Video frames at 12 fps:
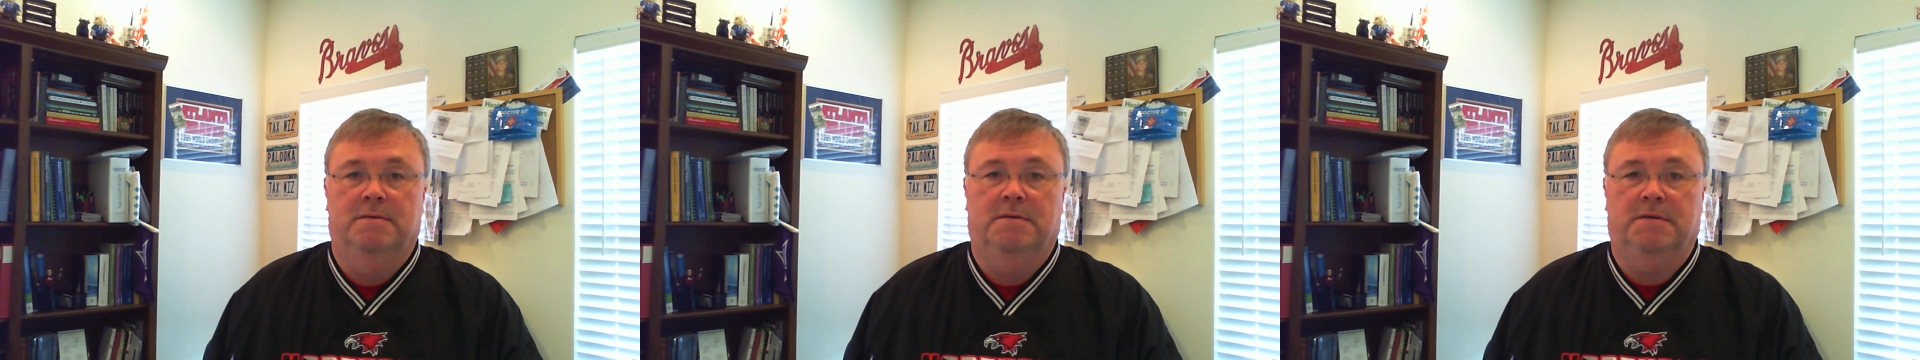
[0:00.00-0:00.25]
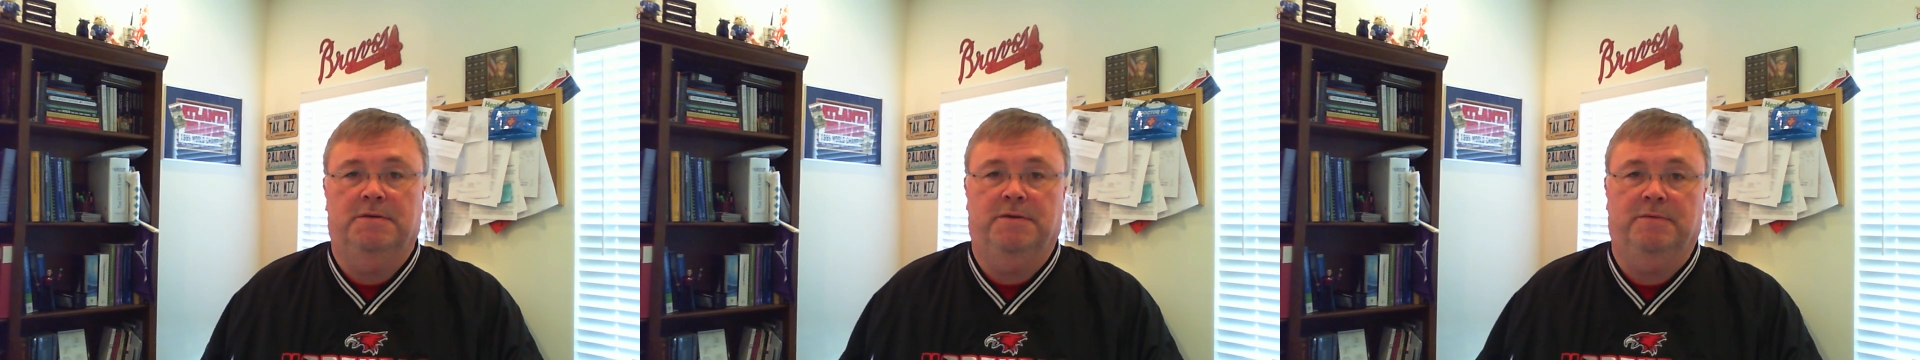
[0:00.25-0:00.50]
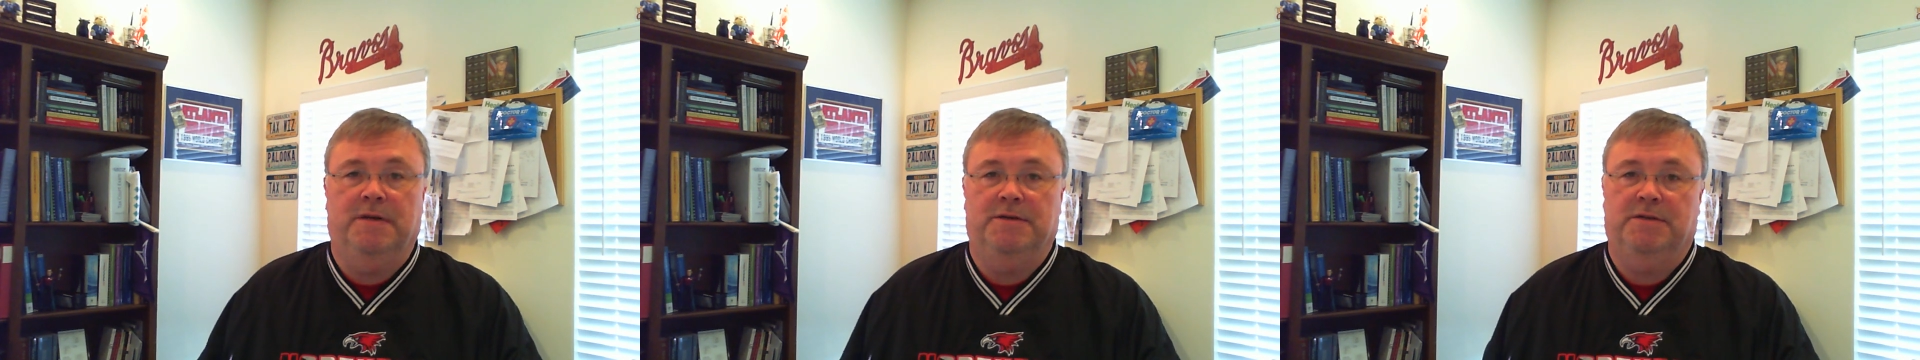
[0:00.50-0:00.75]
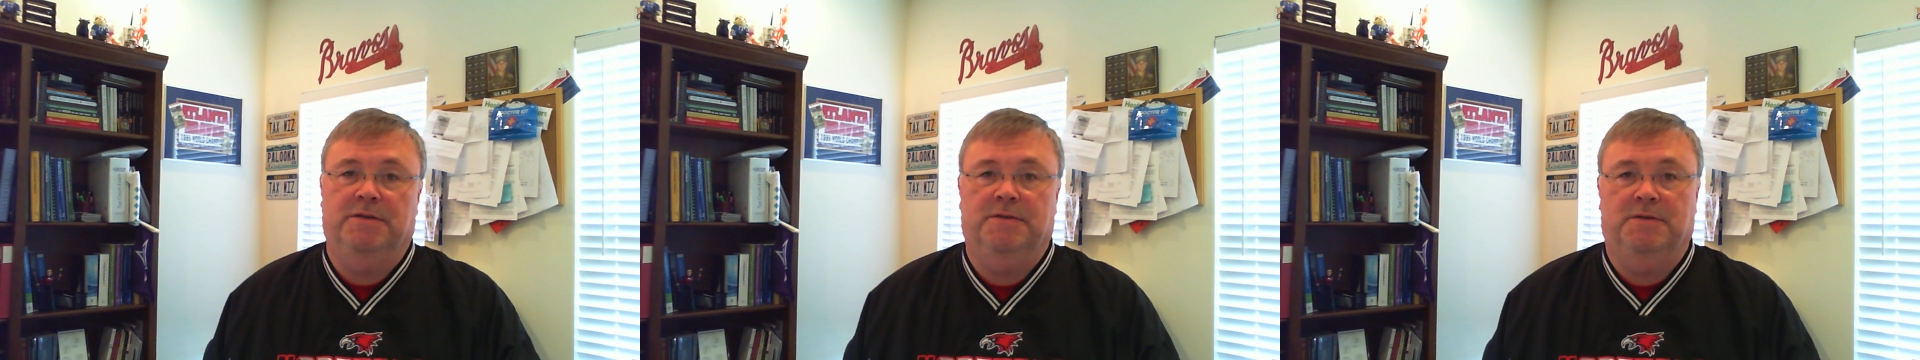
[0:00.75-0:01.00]

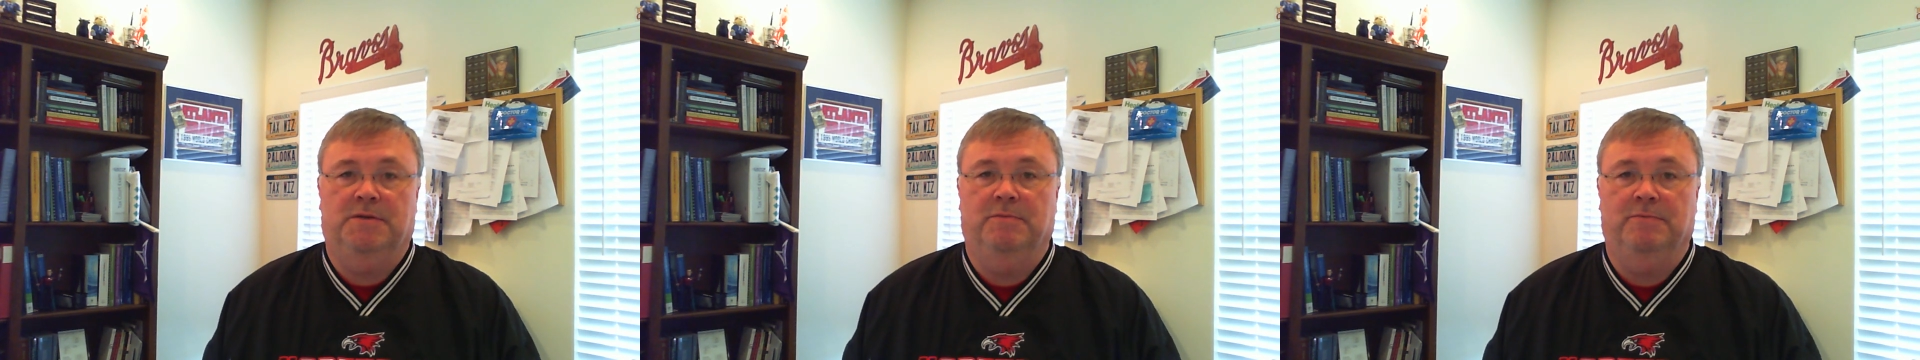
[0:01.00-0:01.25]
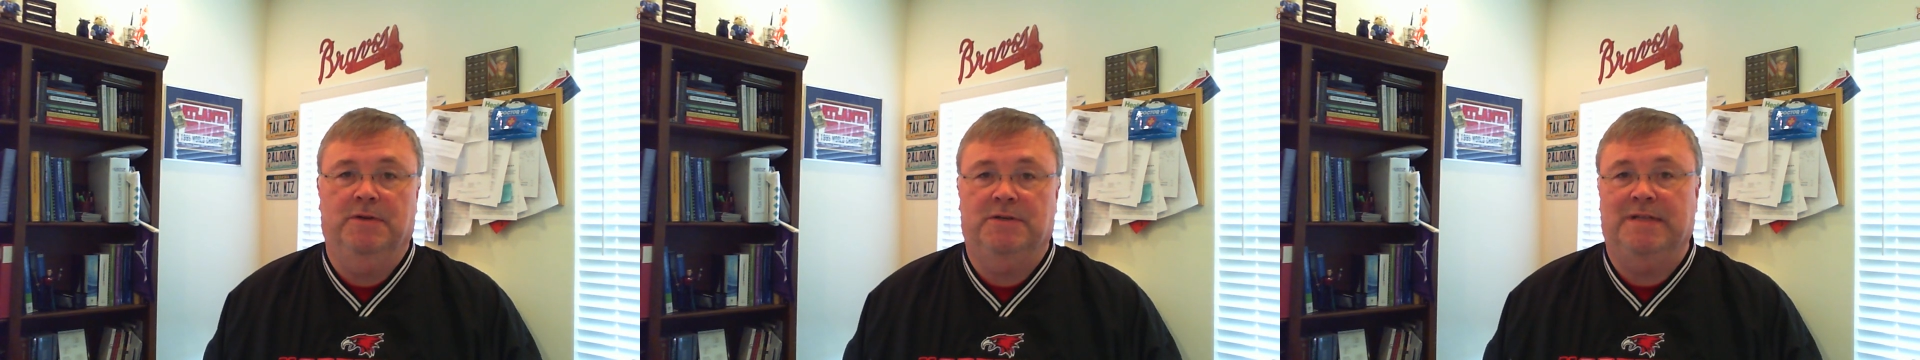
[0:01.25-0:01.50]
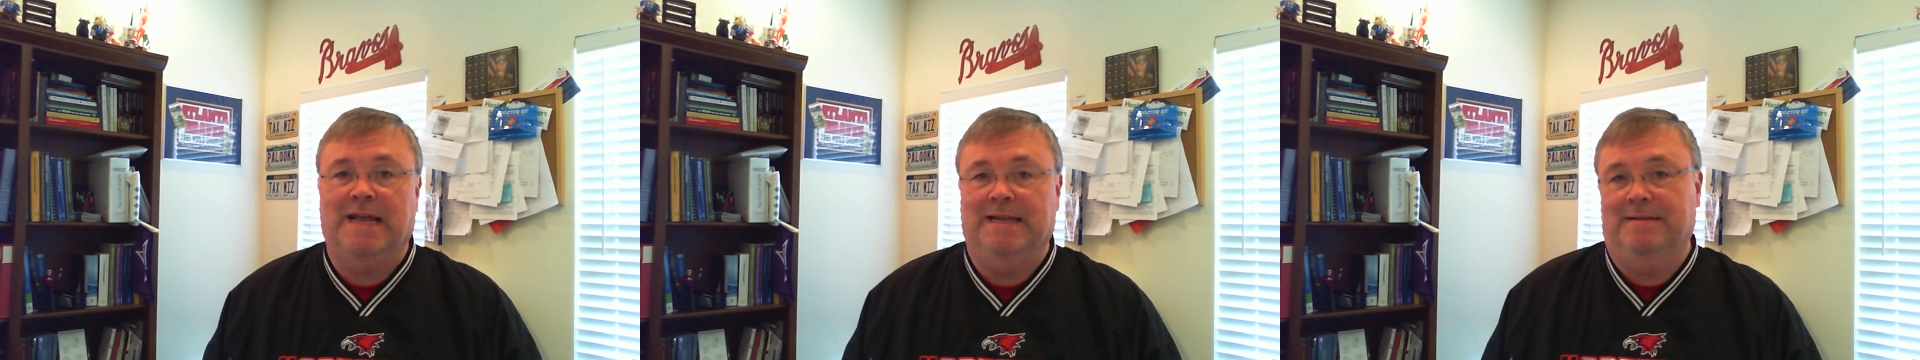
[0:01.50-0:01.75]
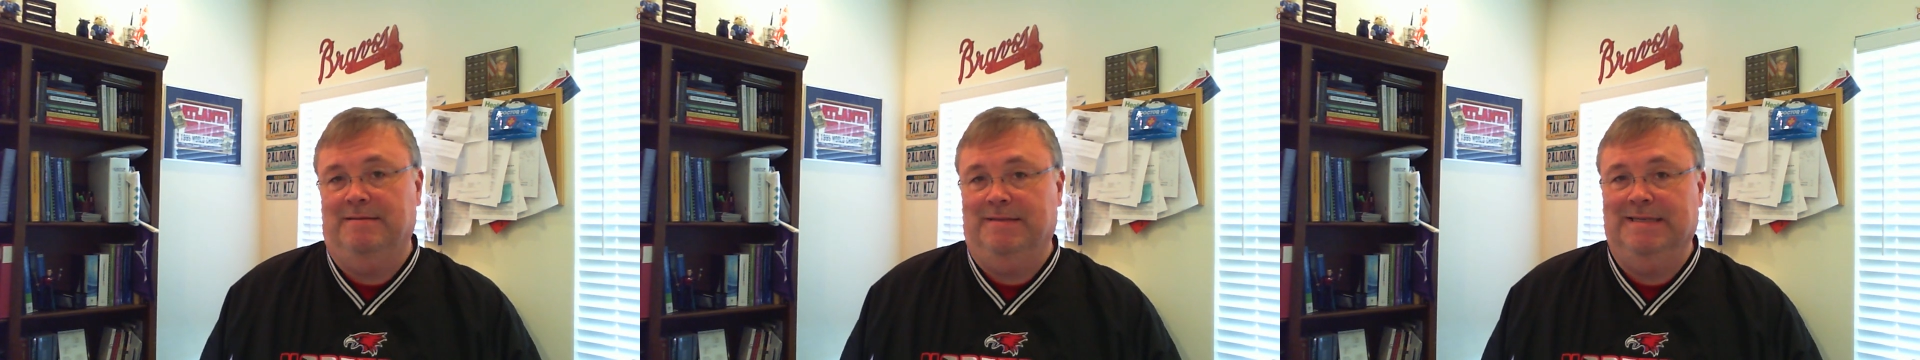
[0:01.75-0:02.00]
situations in which that